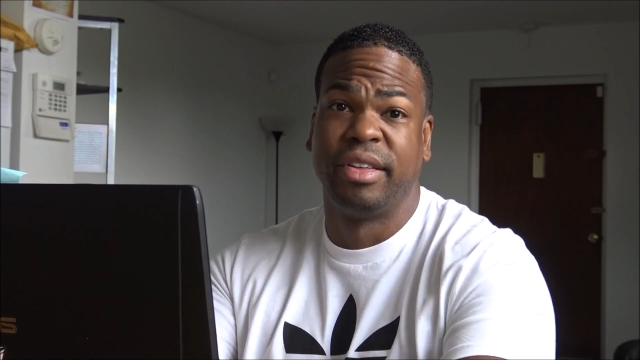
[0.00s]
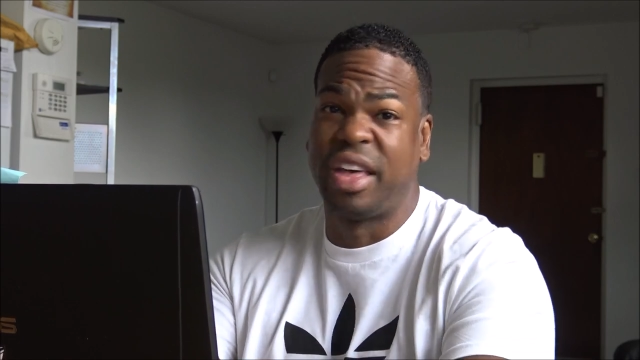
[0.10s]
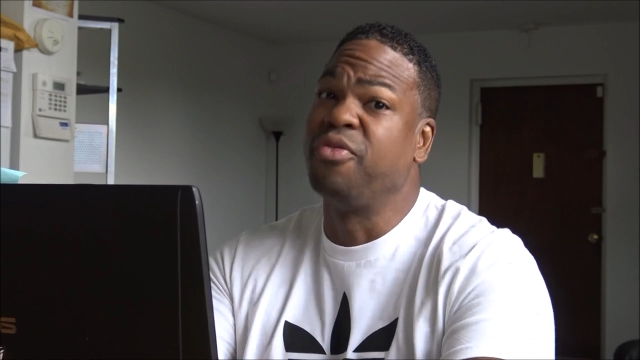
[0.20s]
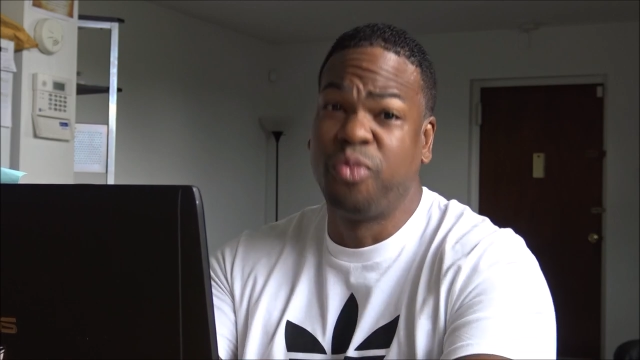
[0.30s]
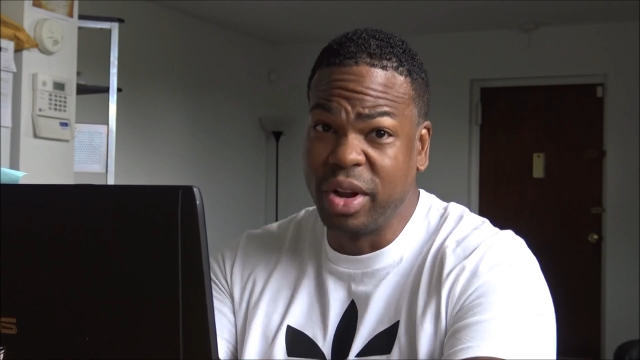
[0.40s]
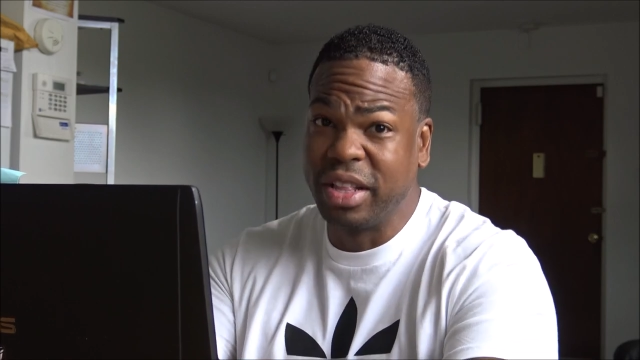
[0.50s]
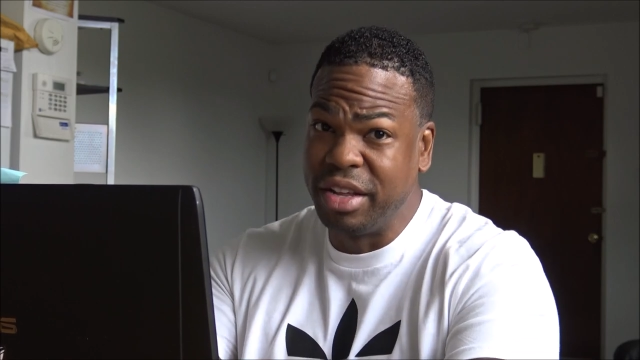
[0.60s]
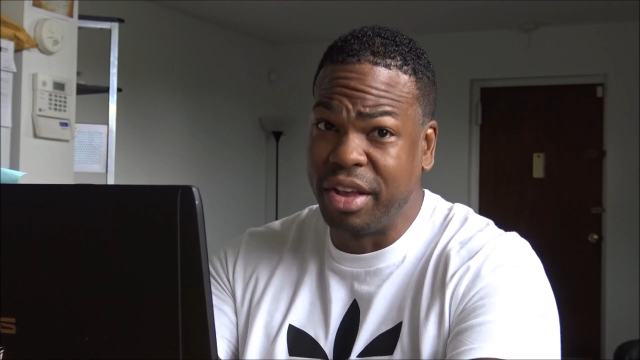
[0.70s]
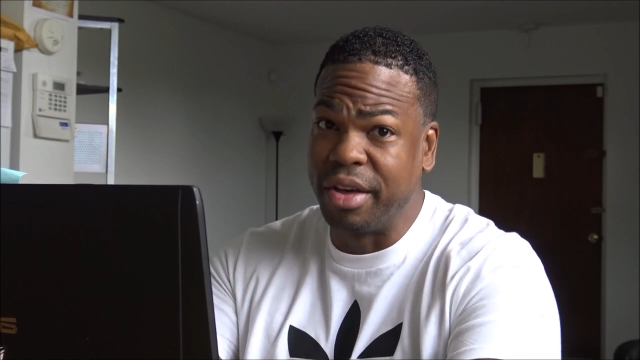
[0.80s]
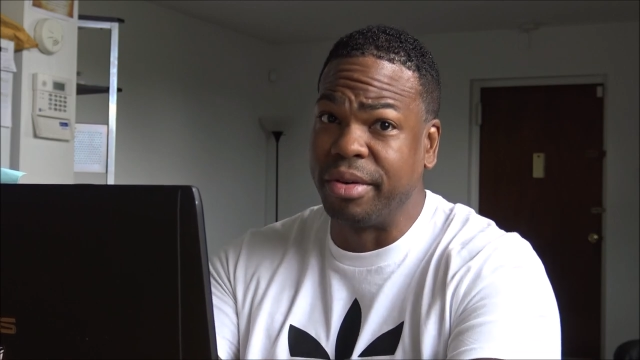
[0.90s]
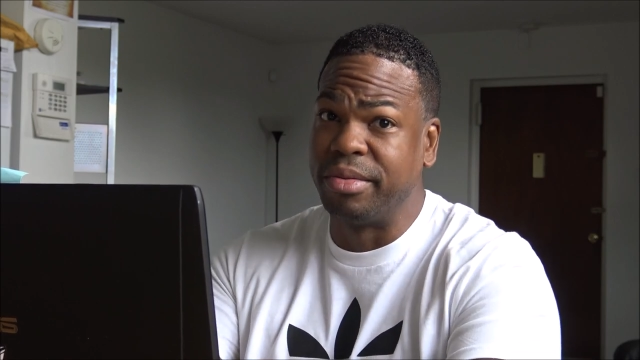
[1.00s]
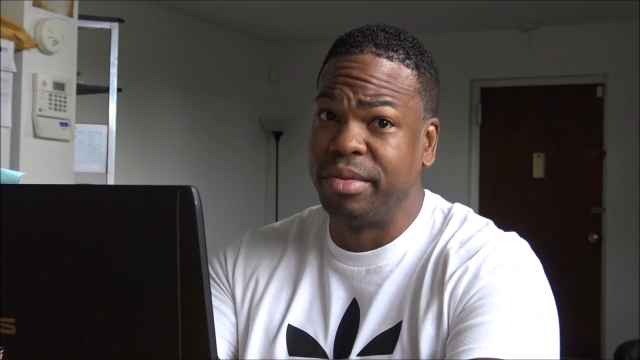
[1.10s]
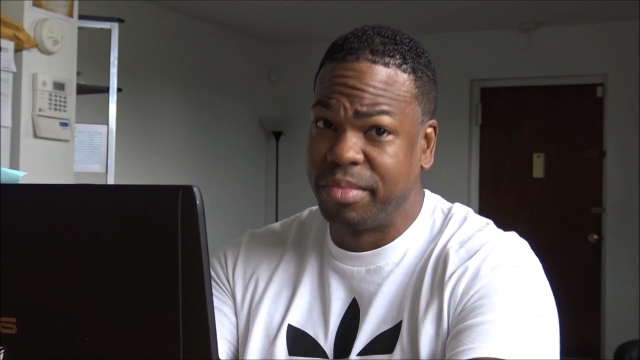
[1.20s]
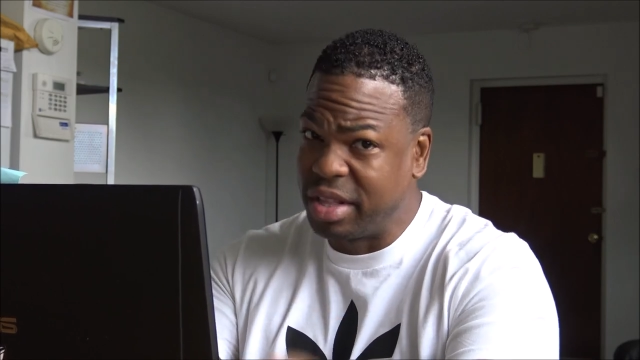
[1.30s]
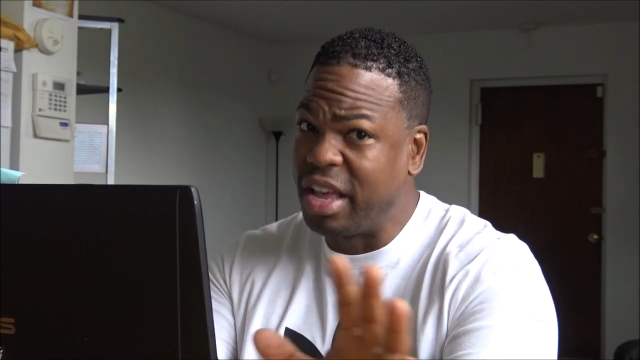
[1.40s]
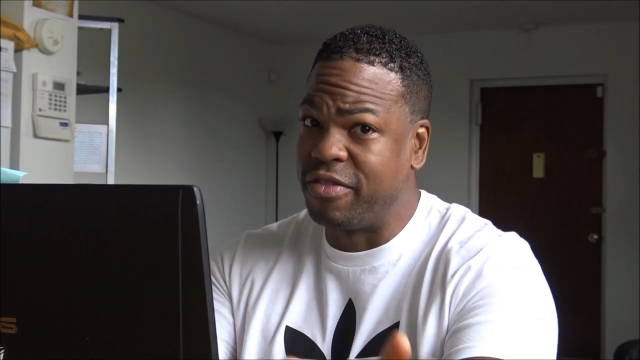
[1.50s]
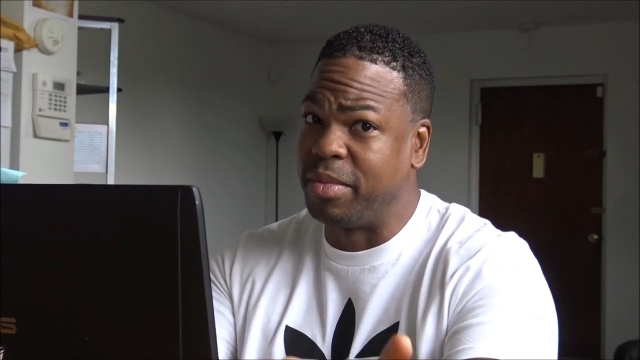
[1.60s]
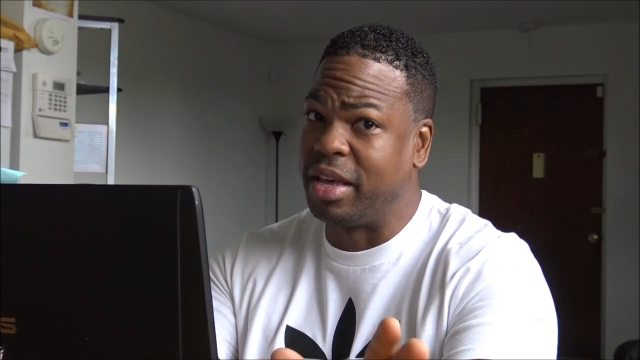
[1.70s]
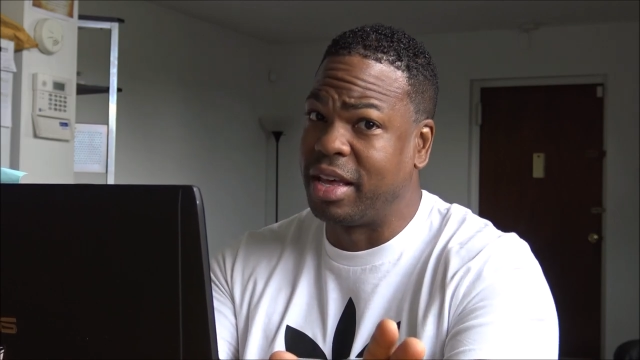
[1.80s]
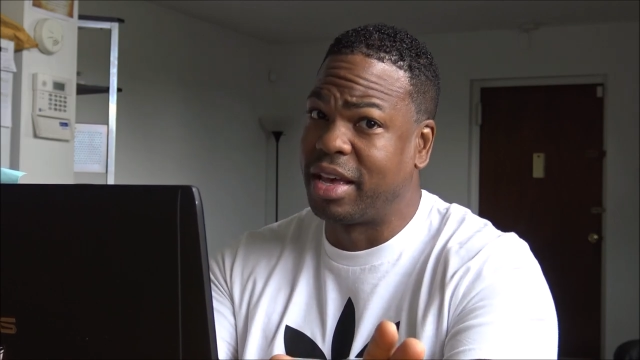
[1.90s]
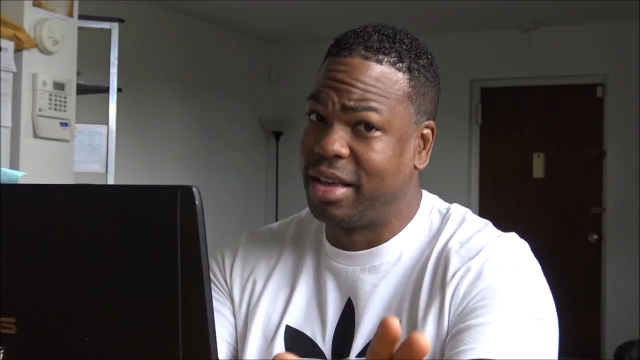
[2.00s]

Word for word: They really do, believe me.